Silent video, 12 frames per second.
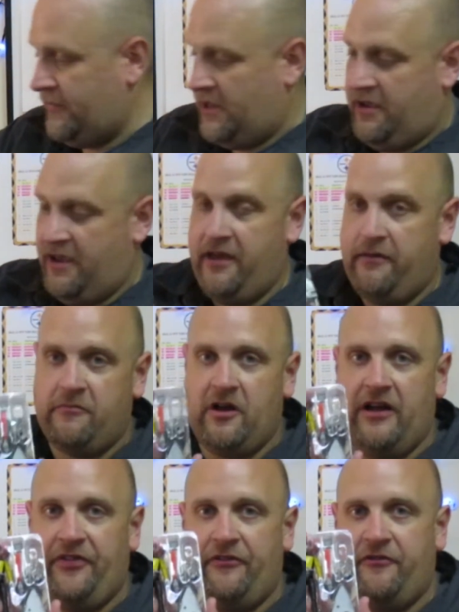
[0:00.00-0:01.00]
Okay,
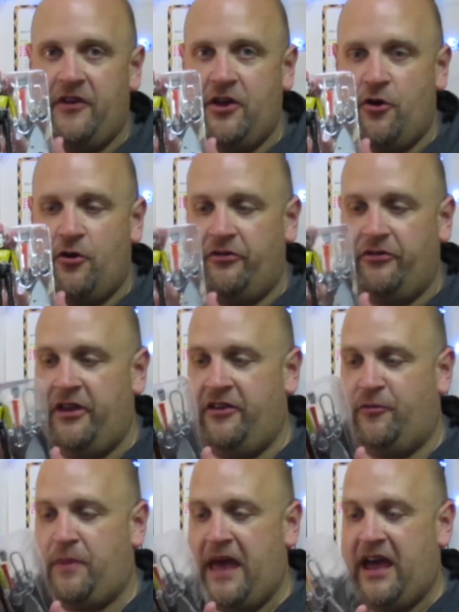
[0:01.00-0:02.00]
got the figure in
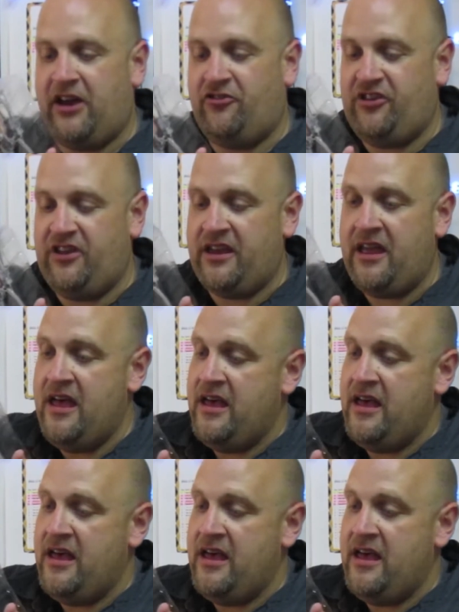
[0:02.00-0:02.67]
its packaging.